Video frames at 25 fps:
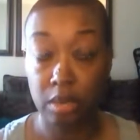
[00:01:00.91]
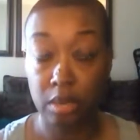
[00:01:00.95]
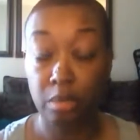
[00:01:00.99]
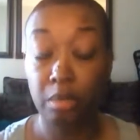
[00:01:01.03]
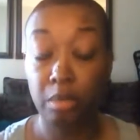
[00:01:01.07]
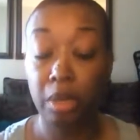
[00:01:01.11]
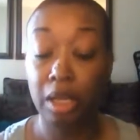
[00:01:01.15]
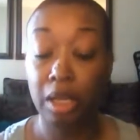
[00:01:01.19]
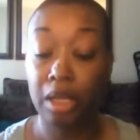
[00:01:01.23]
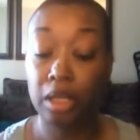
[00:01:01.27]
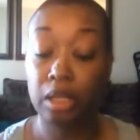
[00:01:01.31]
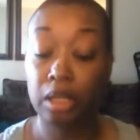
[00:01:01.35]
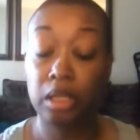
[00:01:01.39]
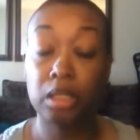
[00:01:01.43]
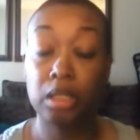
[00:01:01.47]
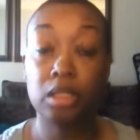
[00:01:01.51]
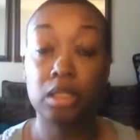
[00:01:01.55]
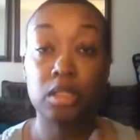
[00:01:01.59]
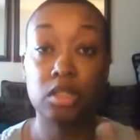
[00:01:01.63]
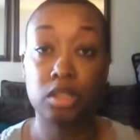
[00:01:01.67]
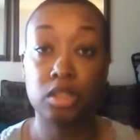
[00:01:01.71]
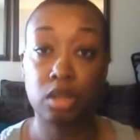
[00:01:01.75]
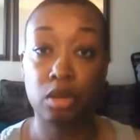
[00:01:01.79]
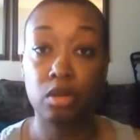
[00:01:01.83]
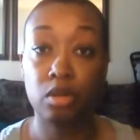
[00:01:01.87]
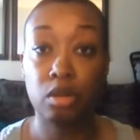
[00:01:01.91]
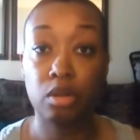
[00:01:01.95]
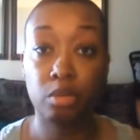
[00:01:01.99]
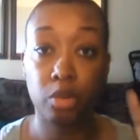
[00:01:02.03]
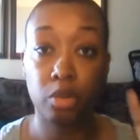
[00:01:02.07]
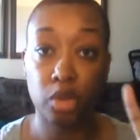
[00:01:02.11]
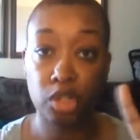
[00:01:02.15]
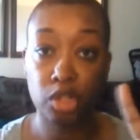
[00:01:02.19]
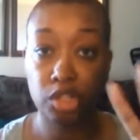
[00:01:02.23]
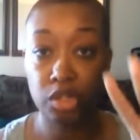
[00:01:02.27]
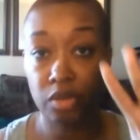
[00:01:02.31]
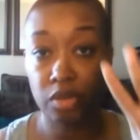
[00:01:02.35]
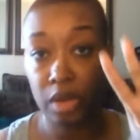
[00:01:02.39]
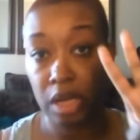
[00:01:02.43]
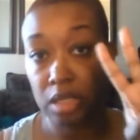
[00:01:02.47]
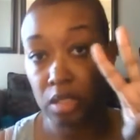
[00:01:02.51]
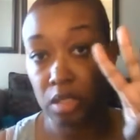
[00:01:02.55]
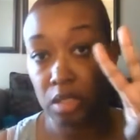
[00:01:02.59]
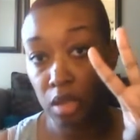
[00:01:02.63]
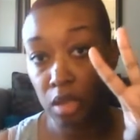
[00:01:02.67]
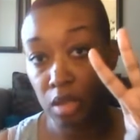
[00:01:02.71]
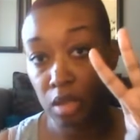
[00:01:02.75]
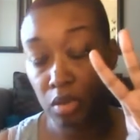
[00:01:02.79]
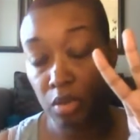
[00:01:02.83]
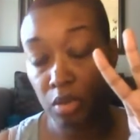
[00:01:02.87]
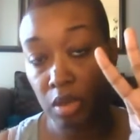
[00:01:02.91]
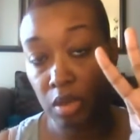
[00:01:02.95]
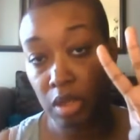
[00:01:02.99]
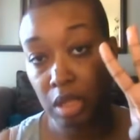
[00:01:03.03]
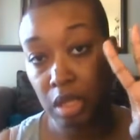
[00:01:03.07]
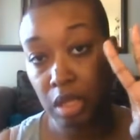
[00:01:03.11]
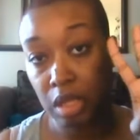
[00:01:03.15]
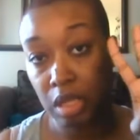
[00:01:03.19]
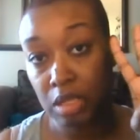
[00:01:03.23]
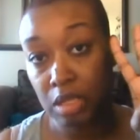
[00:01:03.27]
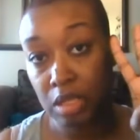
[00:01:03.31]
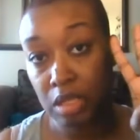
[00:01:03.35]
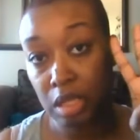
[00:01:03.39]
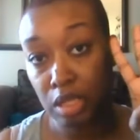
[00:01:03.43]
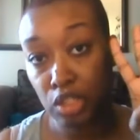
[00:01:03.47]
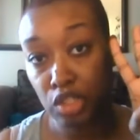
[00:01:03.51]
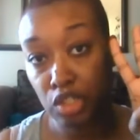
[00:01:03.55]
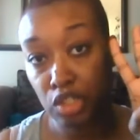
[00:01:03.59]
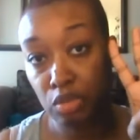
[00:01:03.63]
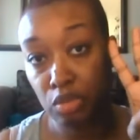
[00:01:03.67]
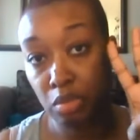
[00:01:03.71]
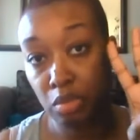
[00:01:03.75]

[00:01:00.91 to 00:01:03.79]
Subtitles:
But cleanse, tone, and moisturize are the three things that you